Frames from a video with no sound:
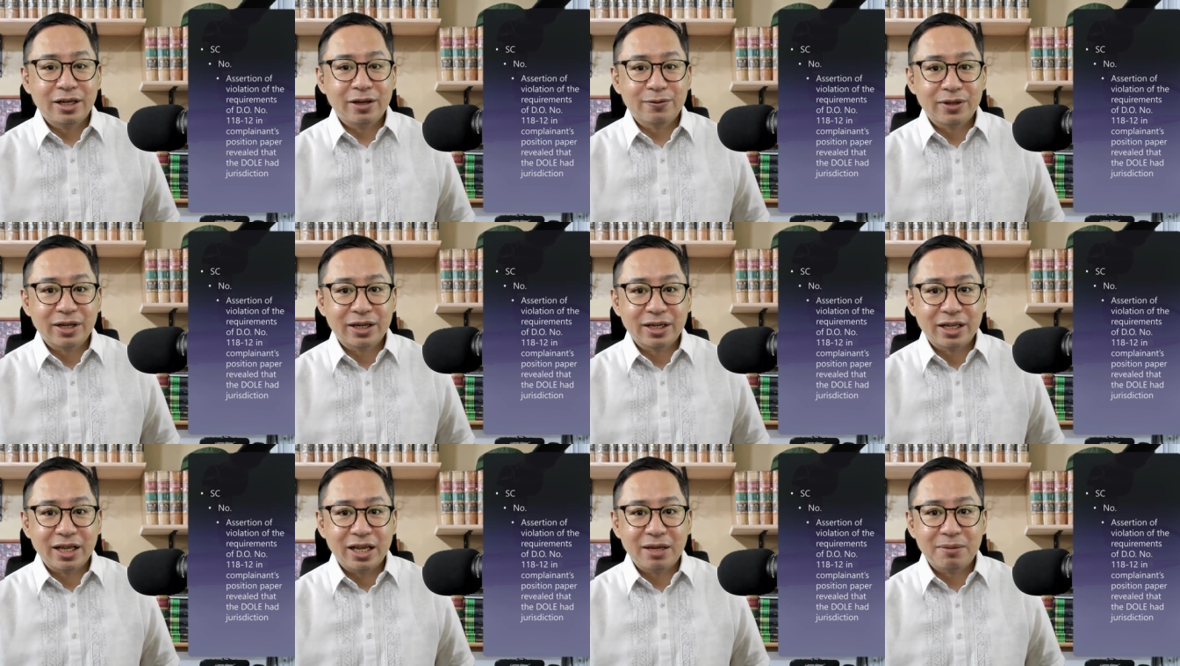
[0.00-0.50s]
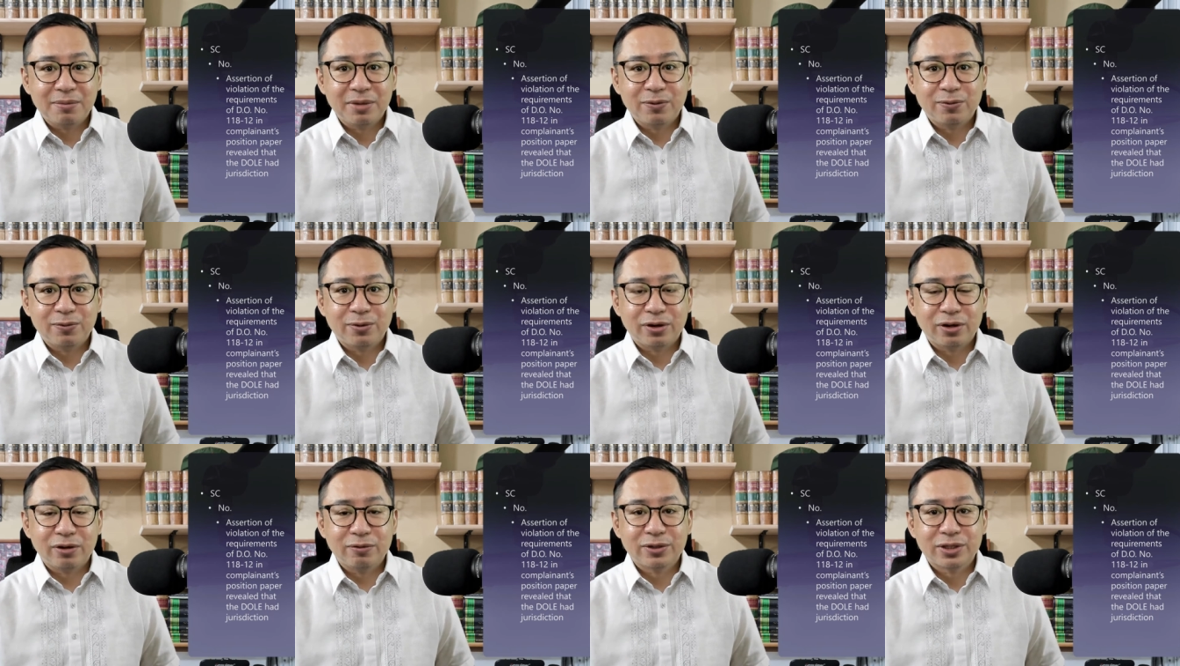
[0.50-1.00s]
if the
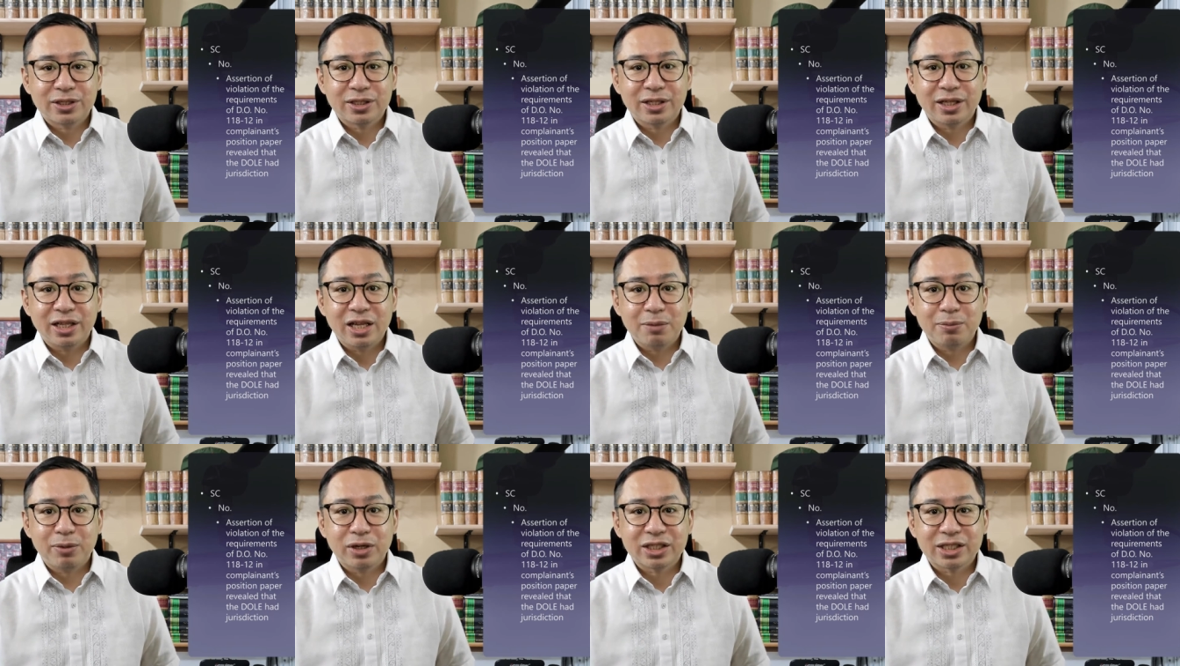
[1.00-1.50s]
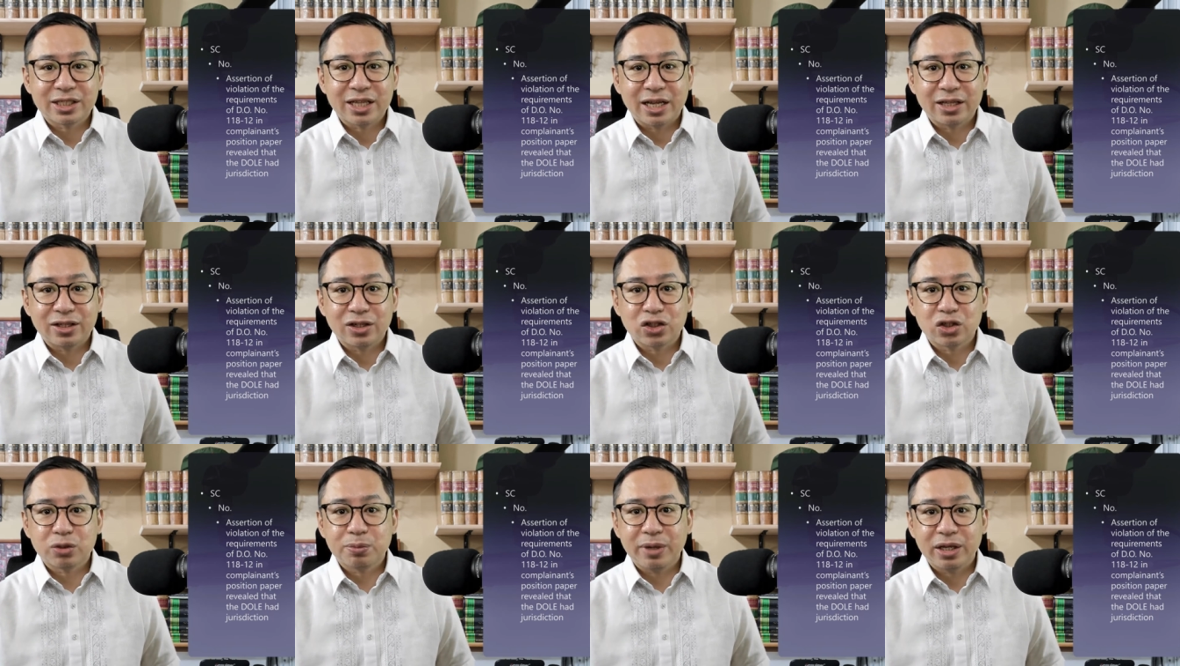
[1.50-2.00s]
claim involves labor
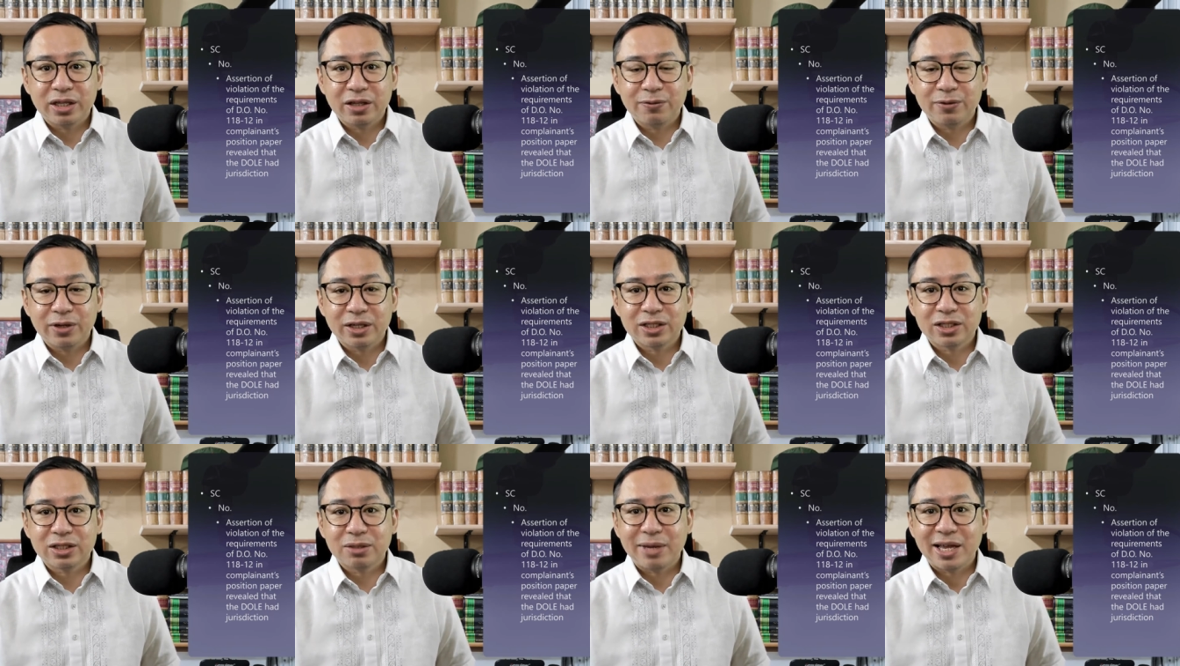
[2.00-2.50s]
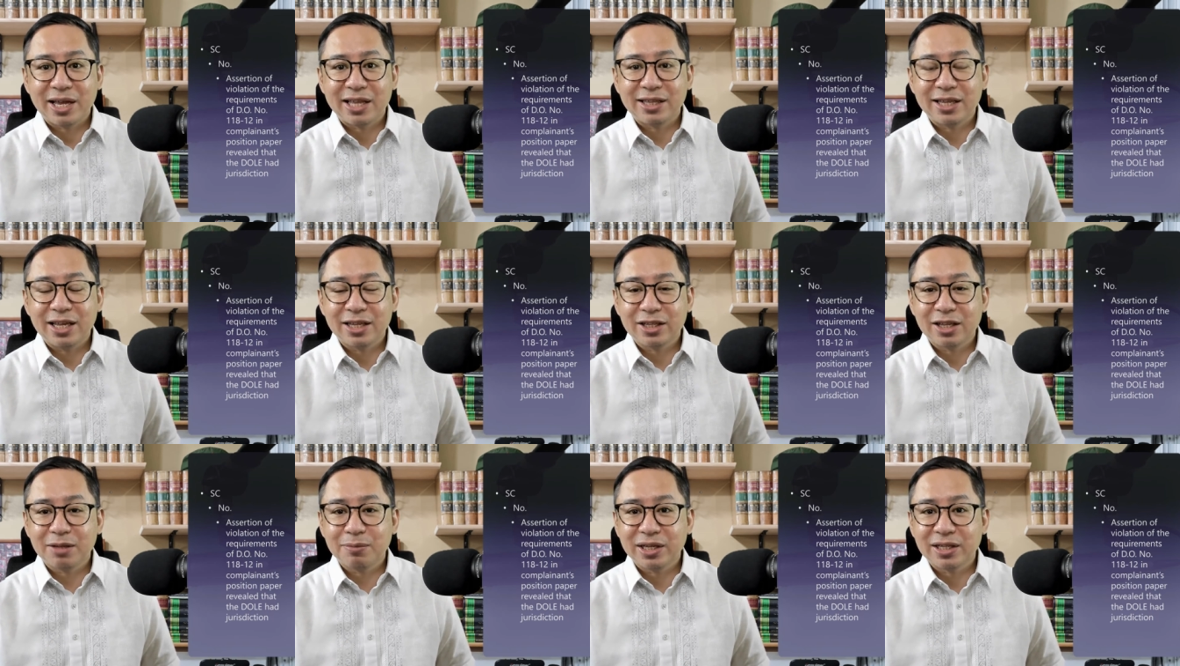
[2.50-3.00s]
standards benefits
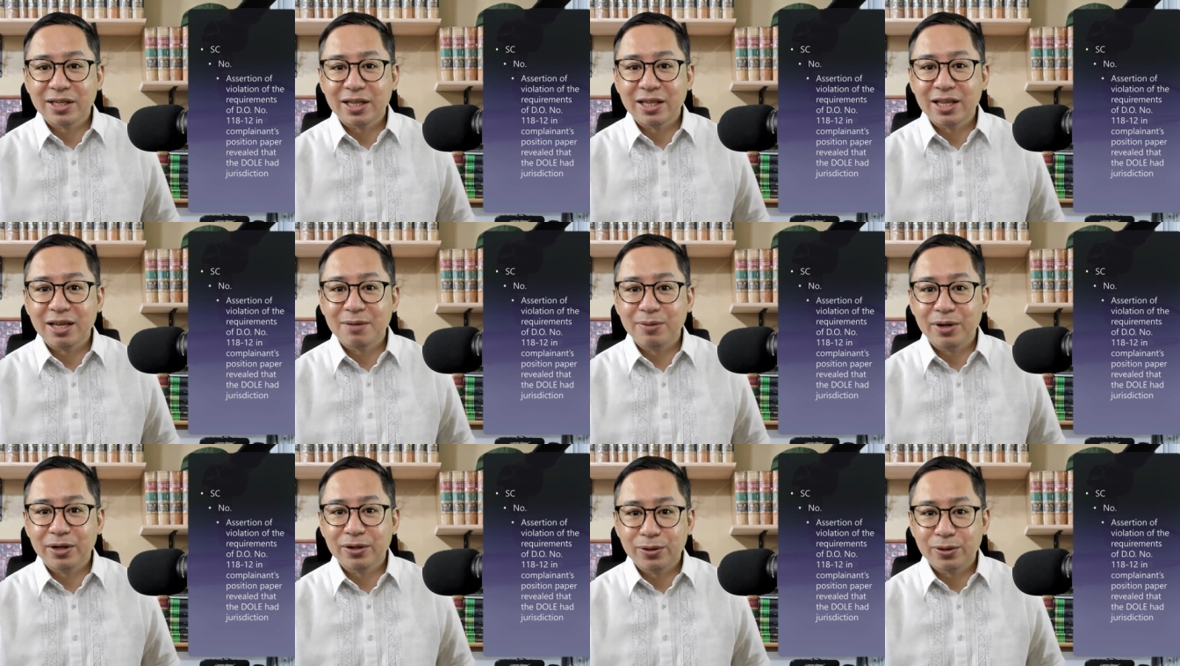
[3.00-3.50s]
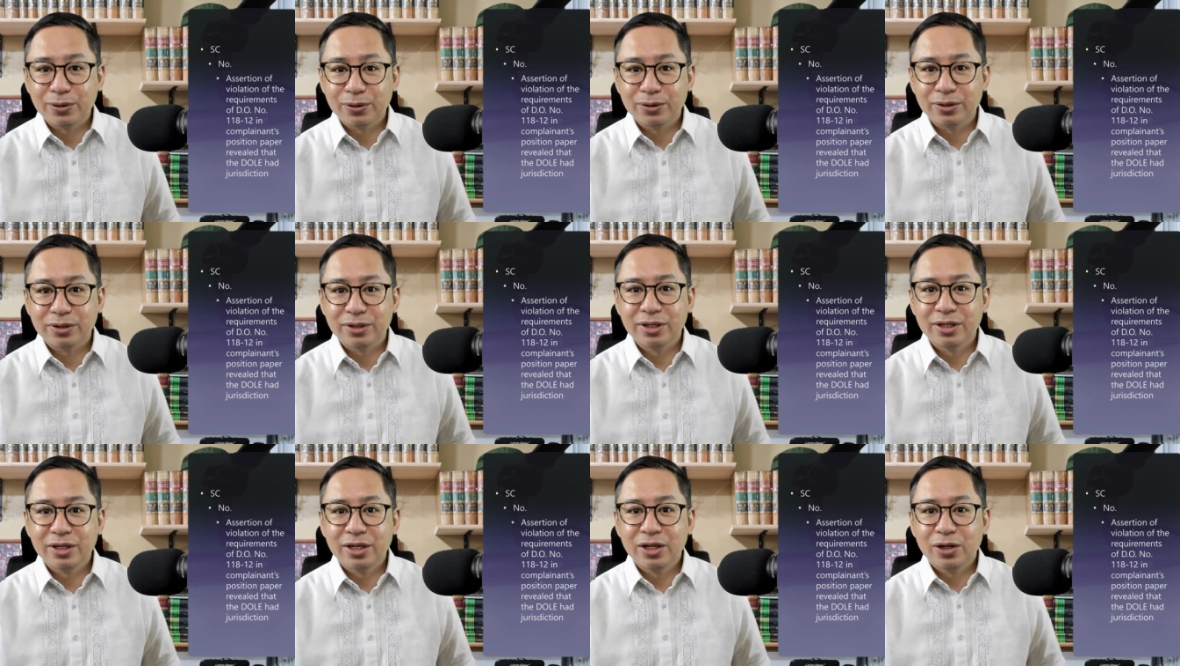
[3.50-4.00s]
mandated by the labor
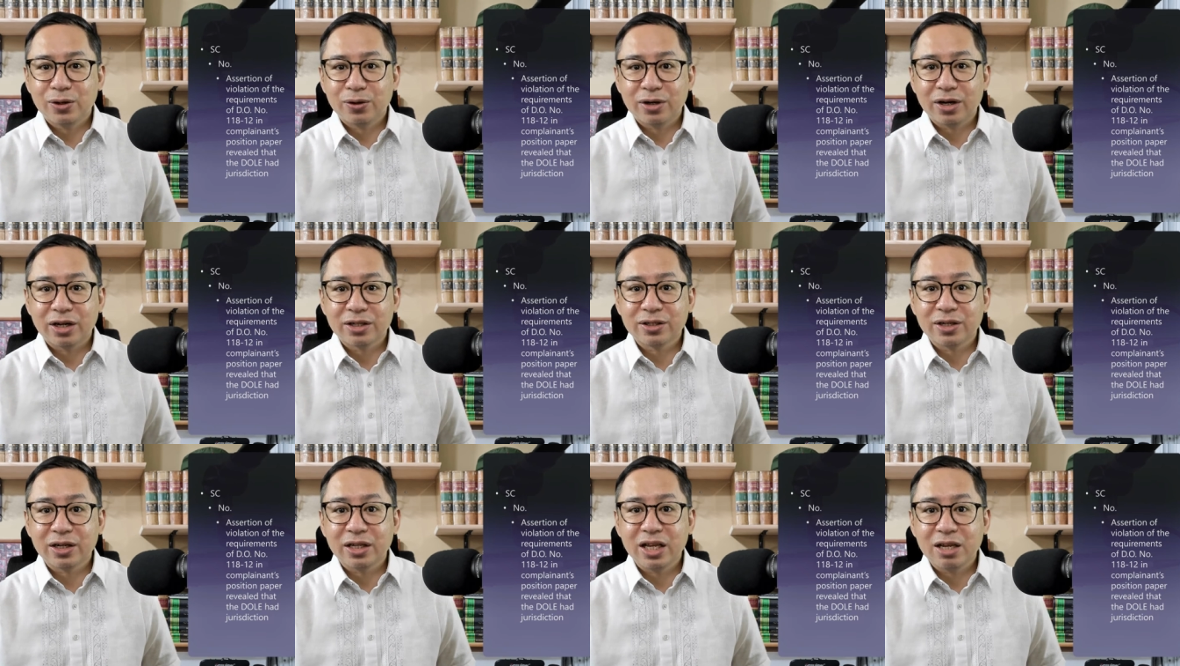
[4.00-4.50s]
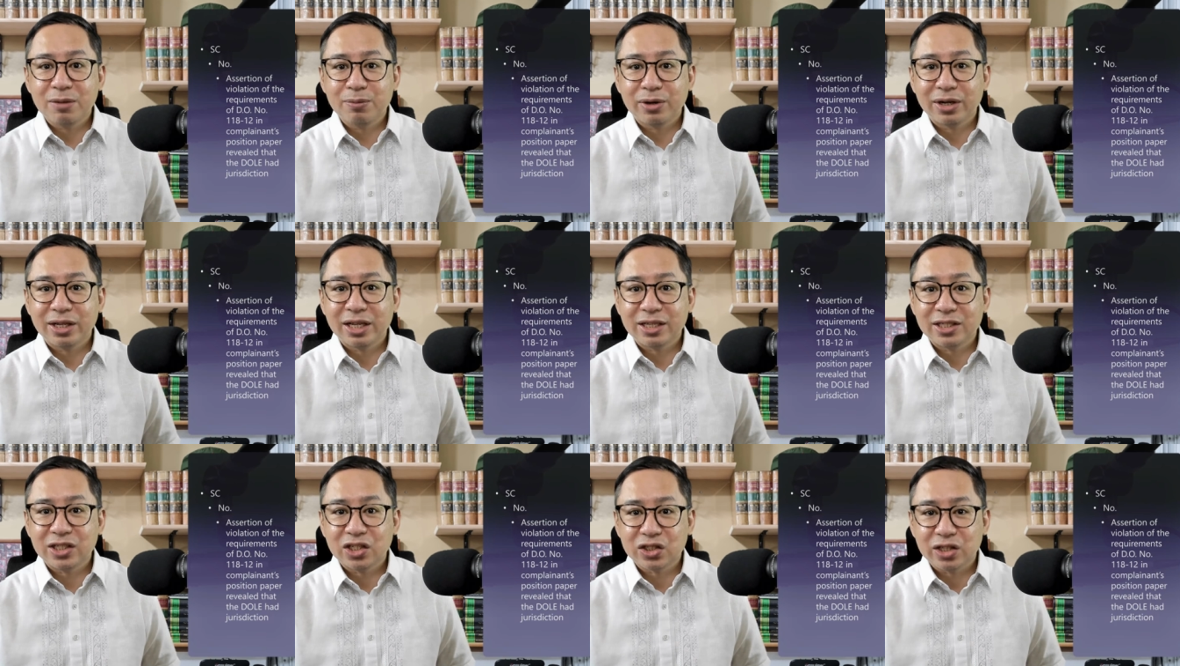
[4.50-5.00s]
code or other
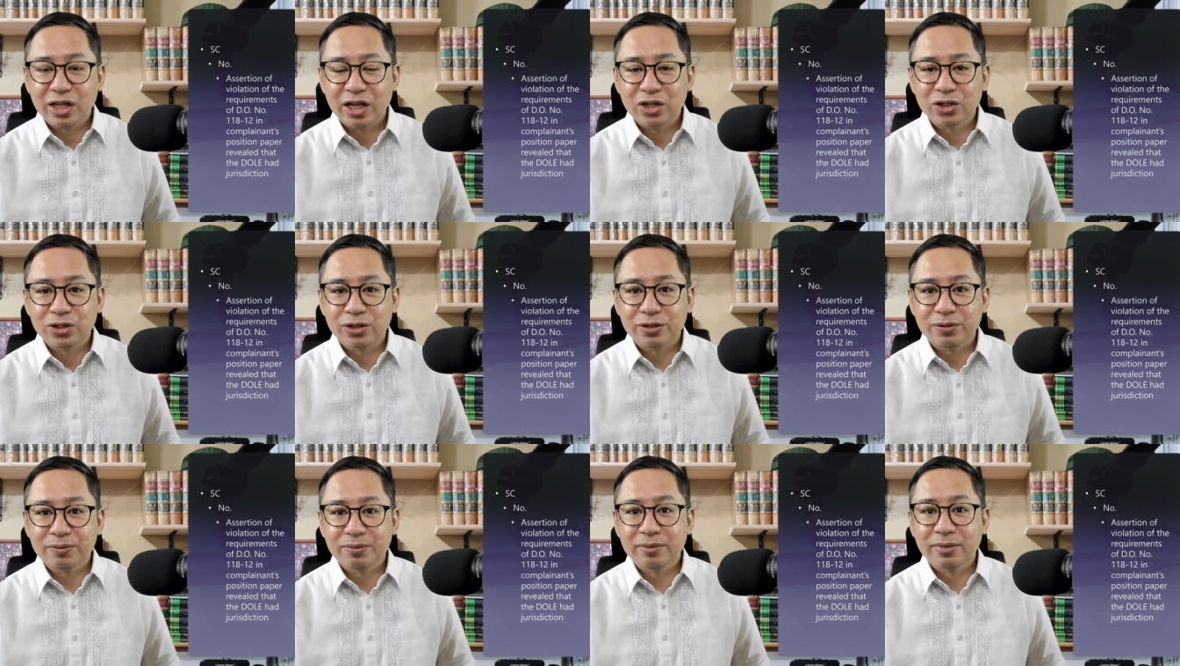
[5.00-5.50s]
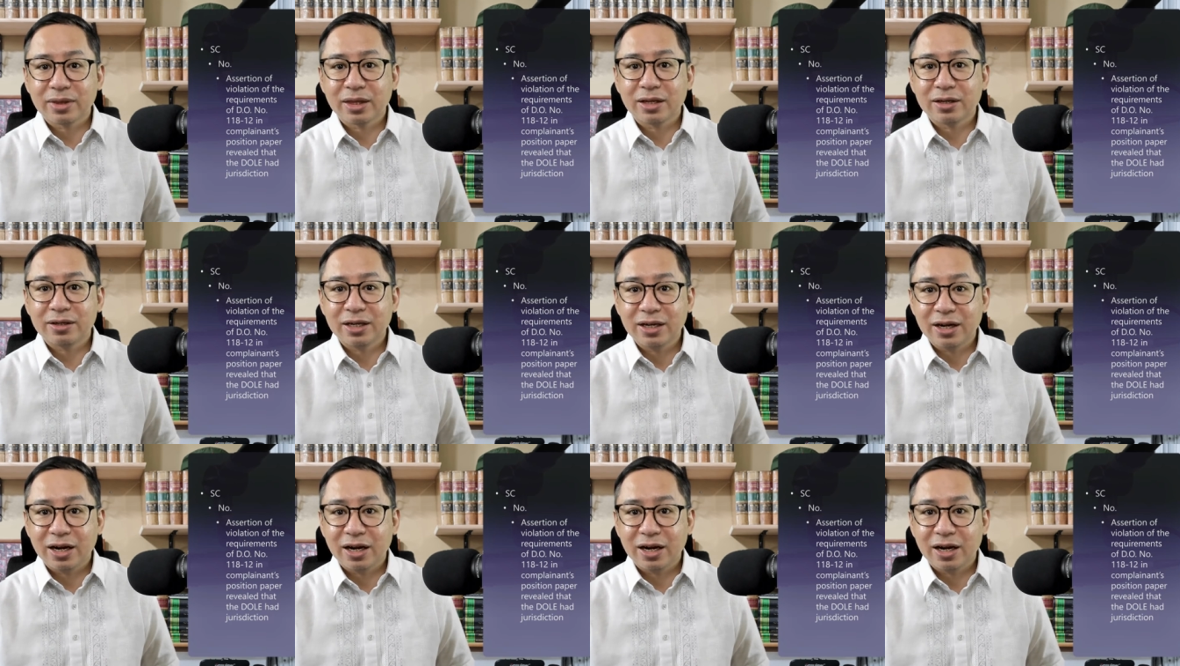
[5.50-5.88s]
labor legislation,